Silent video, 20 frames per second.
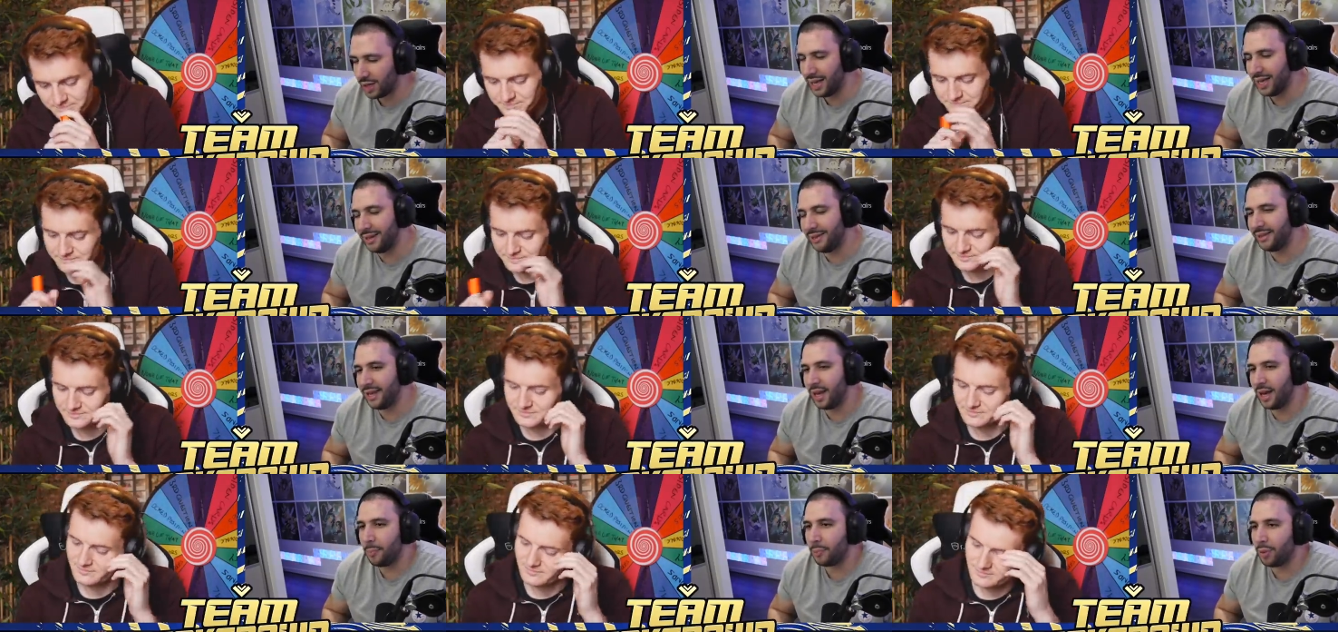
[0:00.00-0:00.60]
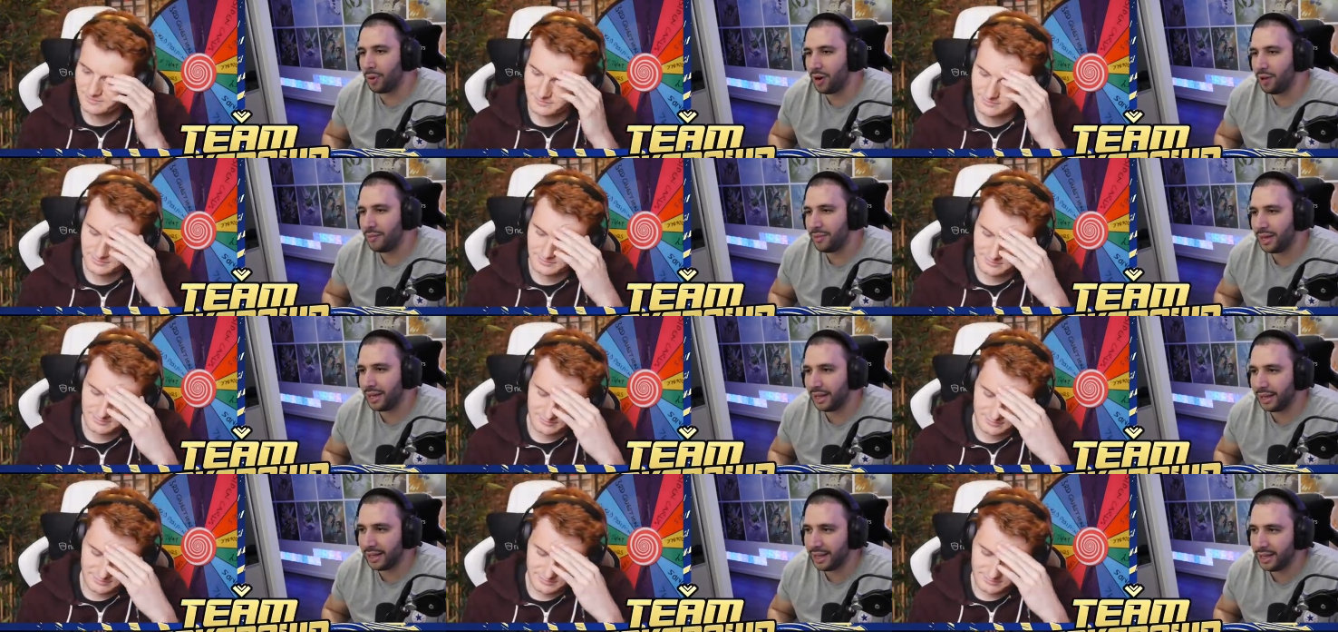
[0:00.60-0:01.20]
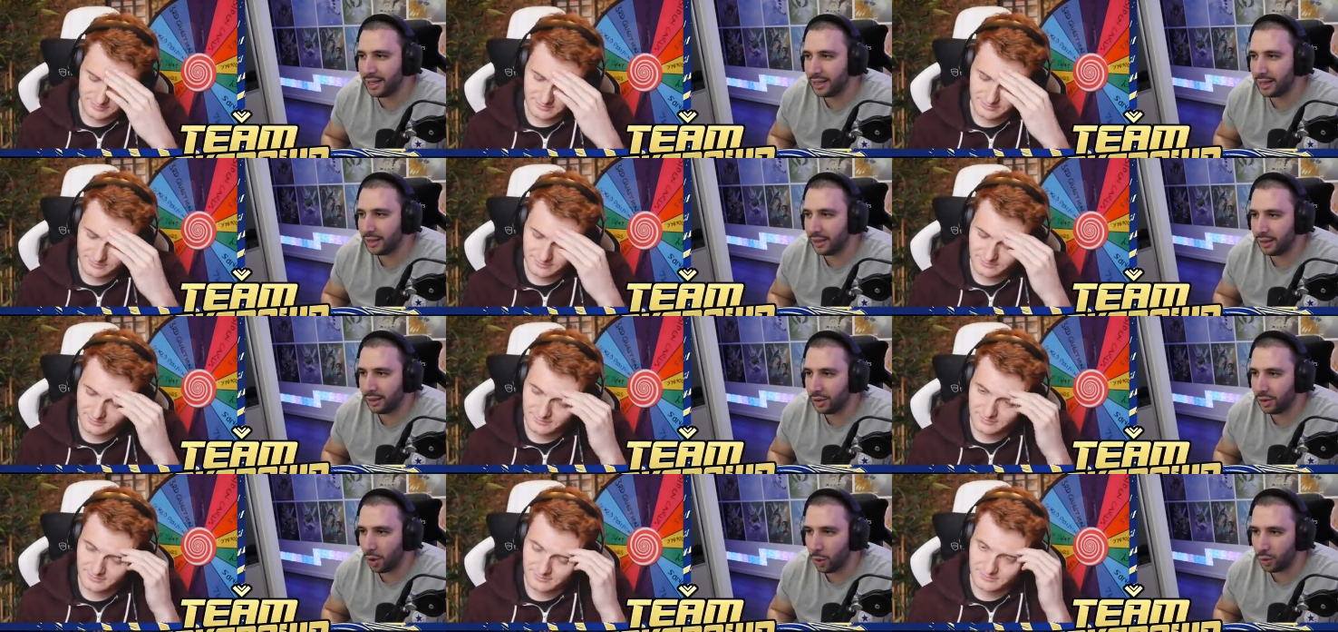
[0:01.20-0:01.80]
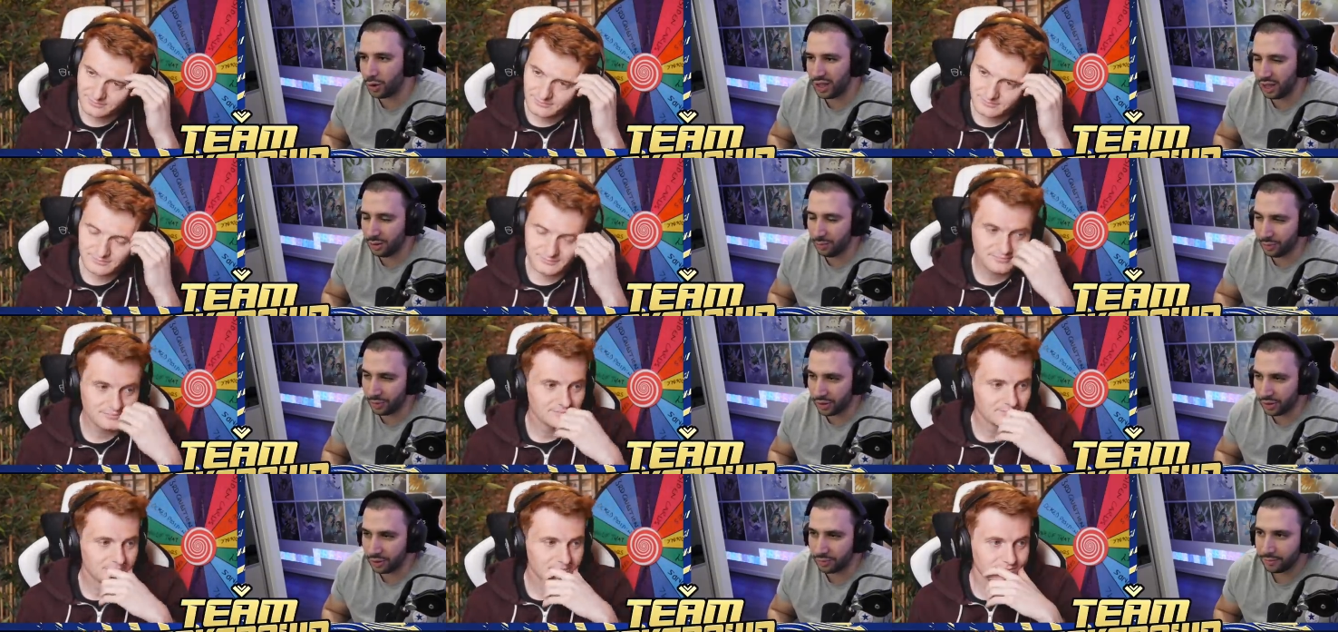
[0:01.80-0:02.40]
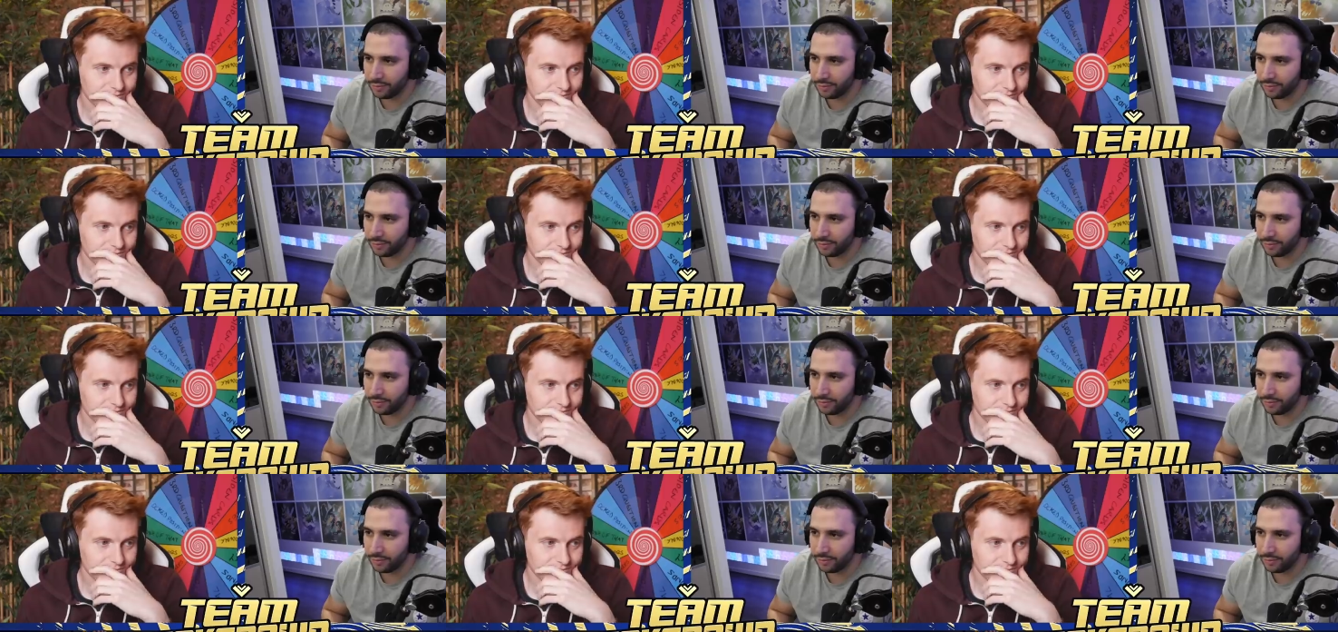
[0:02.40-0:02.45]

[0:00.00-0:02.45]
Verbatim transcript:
Speaker 1: is it a Premier League goalkeeper?